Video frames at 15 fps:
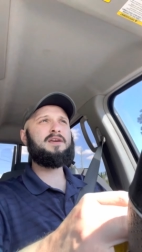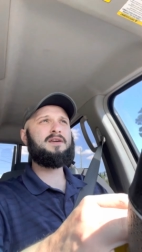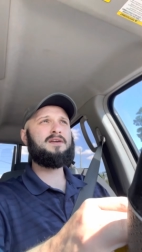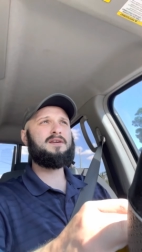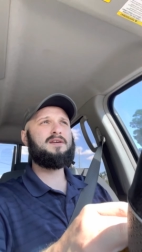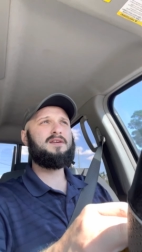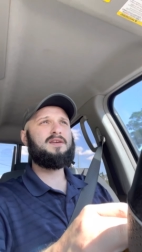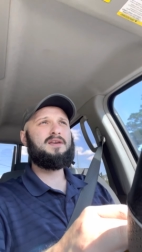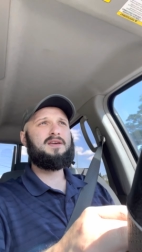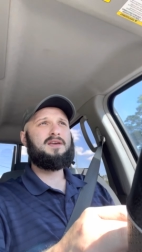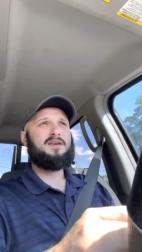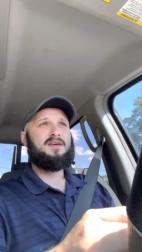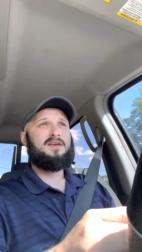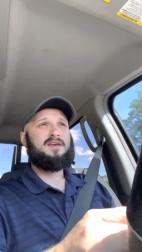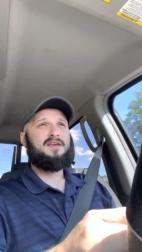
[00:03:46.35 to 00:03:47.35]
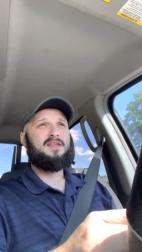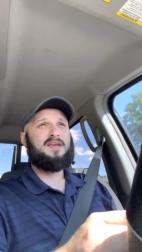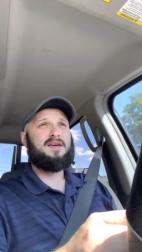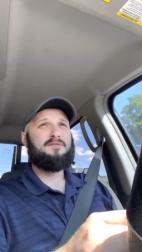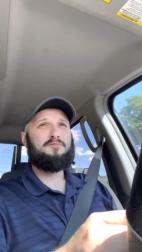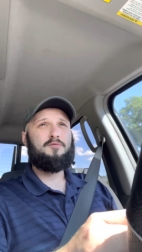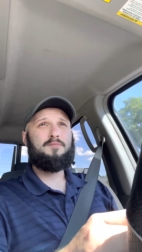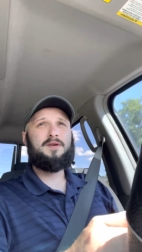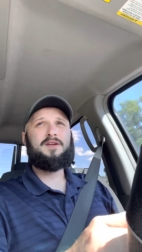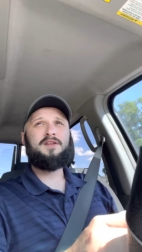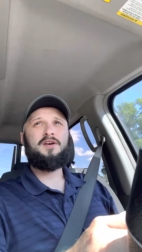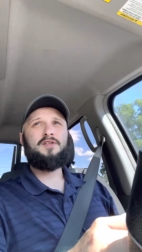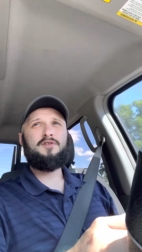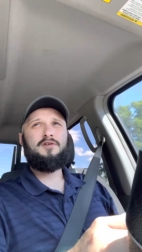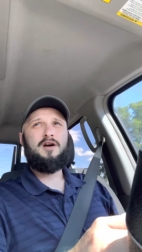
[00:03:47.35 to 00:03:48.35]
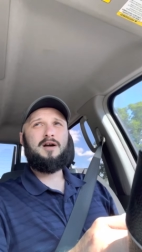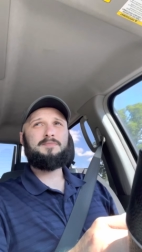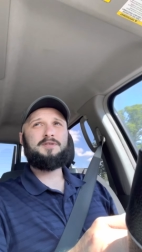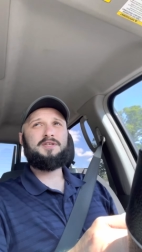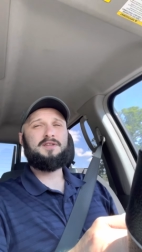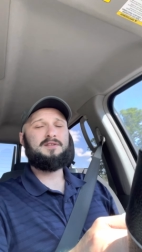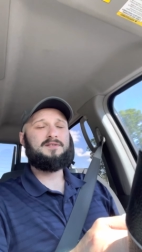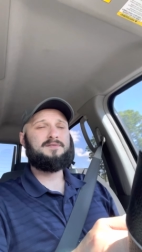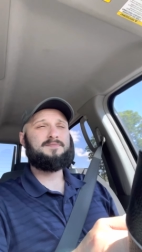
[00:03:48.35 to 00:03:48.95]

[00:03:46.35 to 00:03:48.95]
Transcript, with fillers: that will be another option.